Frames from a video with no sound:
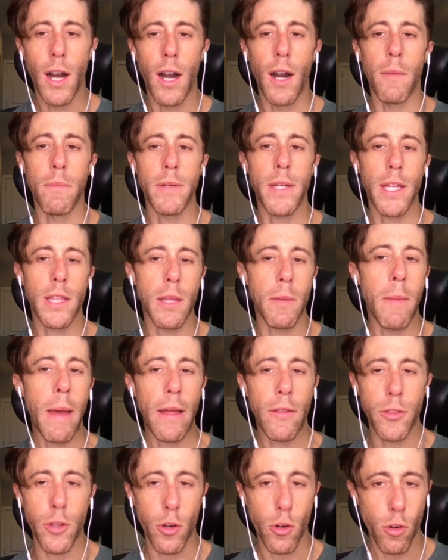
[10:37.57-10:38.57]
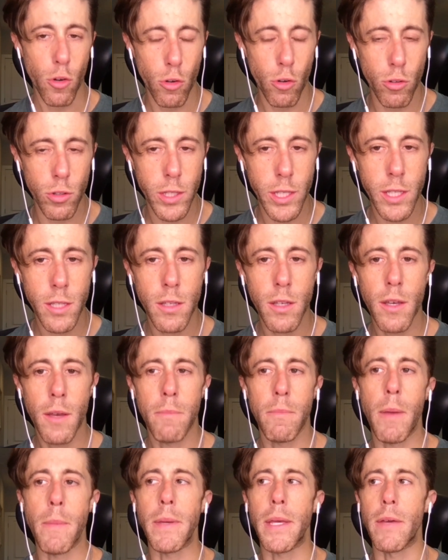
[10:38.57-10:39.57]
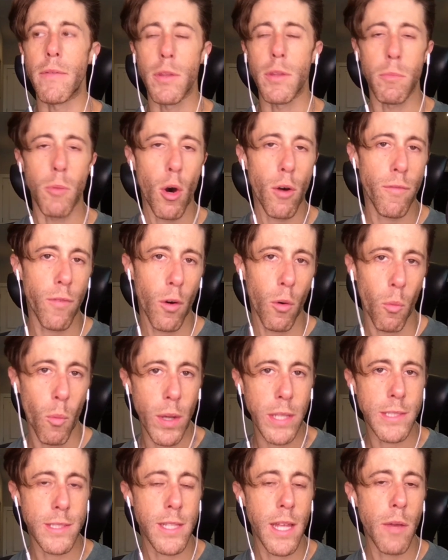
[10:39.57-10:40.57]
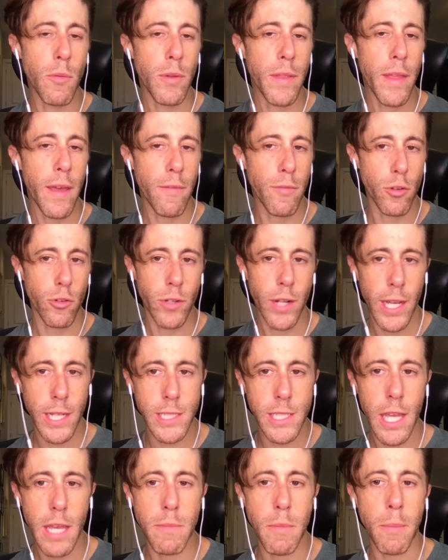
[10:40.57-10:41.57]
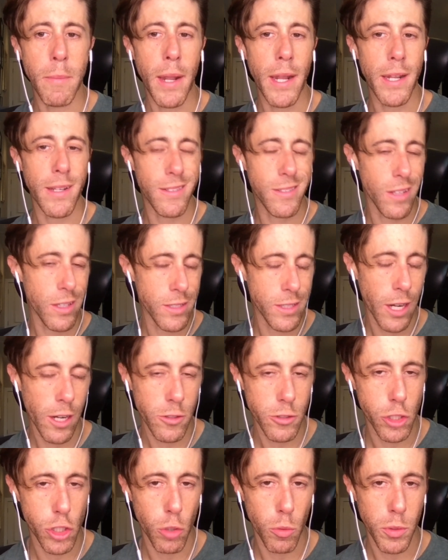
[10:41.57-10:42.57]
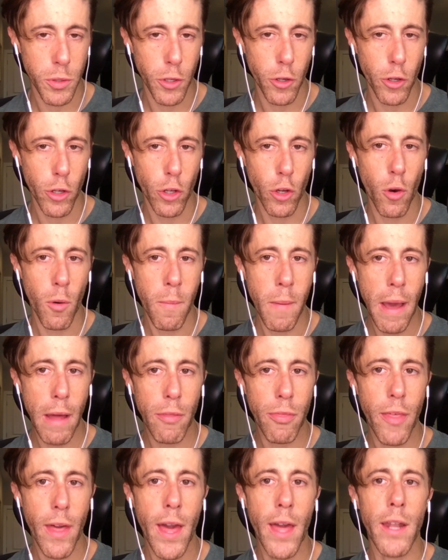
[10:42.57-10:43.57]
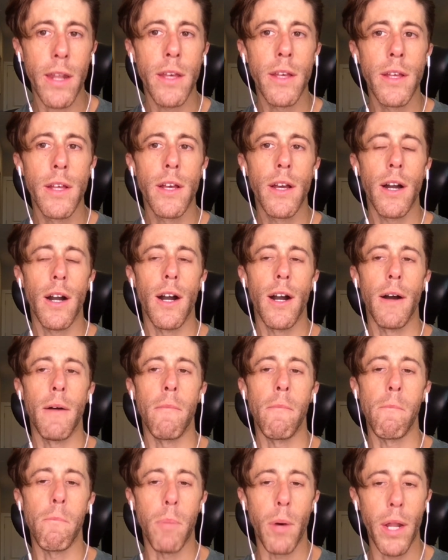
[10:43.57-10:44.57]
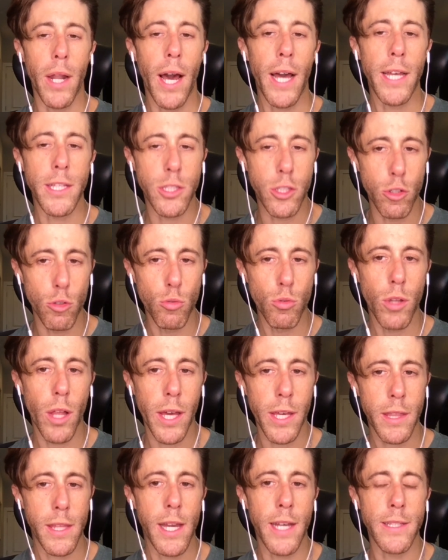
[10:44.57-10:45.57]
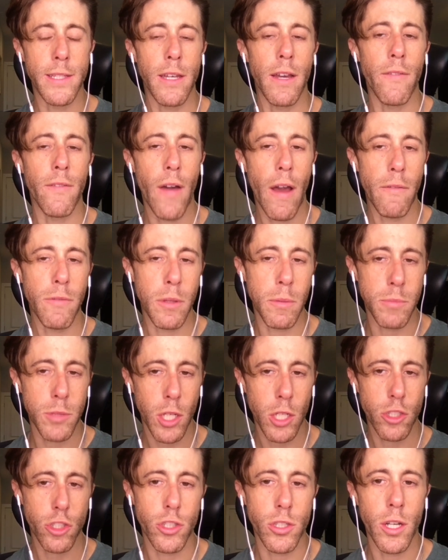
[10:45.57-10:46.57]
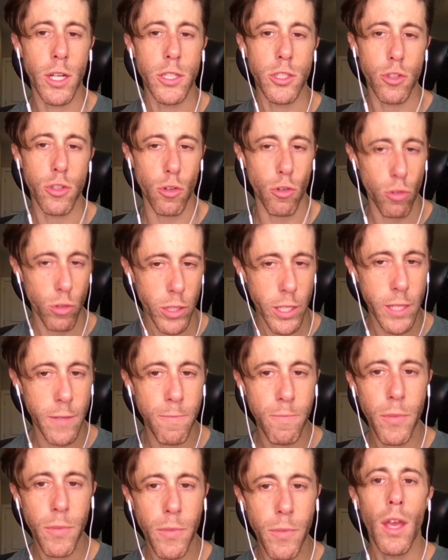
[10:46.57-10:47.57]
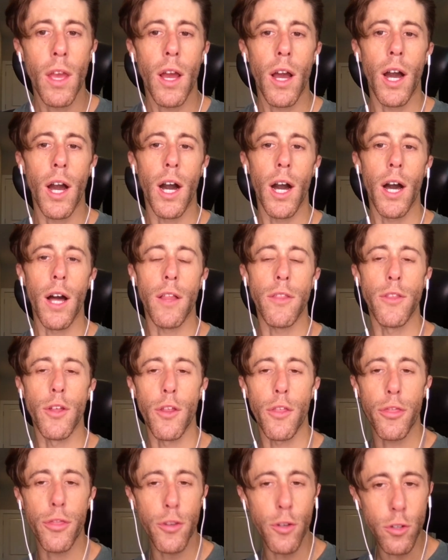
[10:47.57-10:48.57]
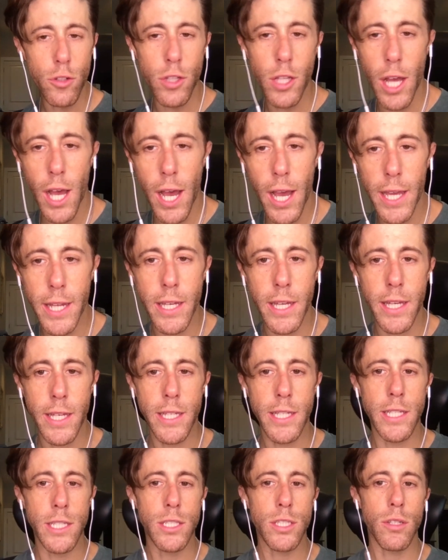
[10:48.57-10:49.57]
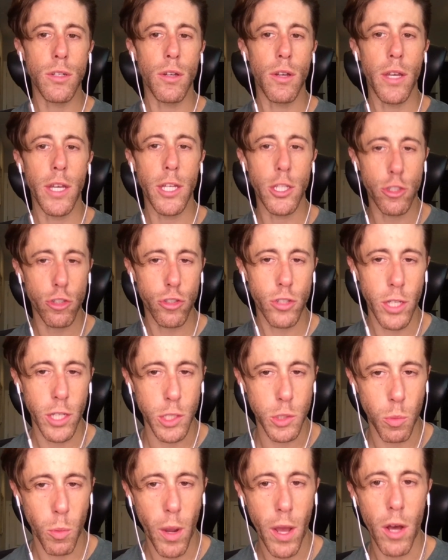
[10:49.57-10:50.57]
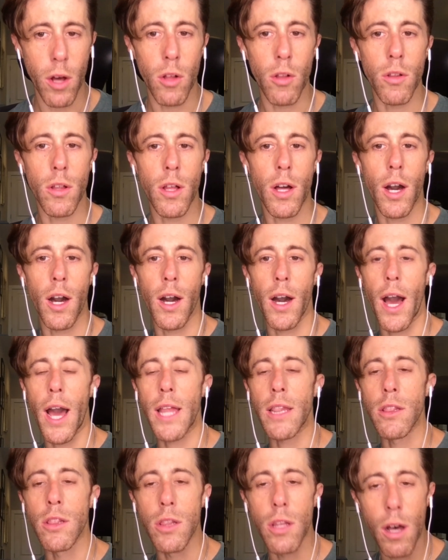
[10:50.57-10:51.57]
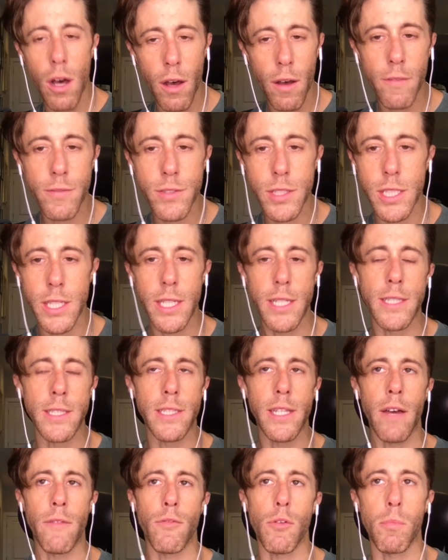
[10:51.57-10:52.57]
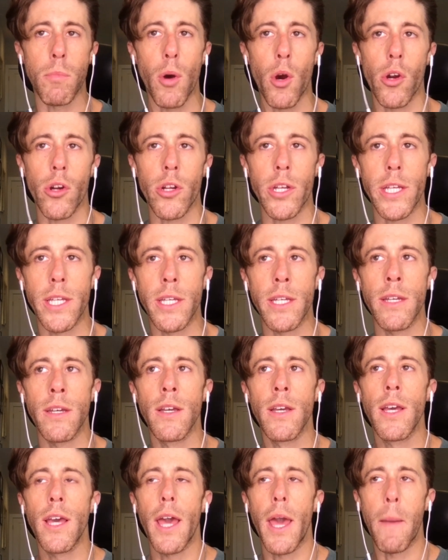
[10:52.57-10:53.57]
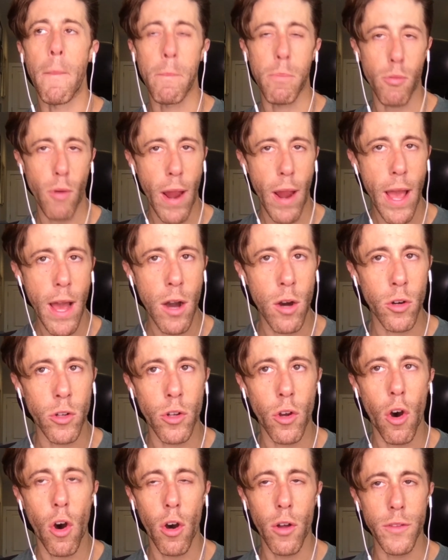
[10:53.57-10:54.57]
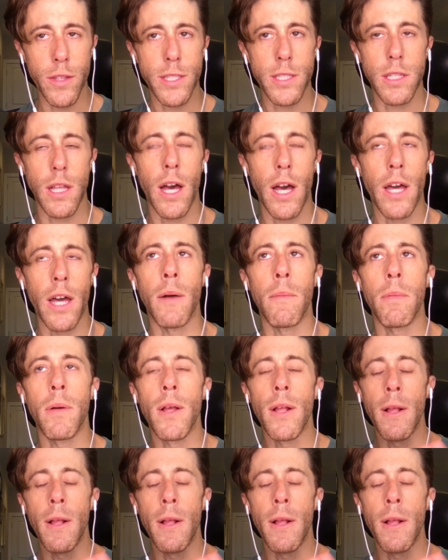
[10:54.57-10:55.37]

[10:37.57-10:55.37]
Get them out there early. Maybe give them off on Wednesday when they have their next game. I'm not entirely sure what they're going to go about that. But I do like the idea of having them touch the ice early. The third line is interesting as well. I love seeing Denver Barkey and Brown on this lineup.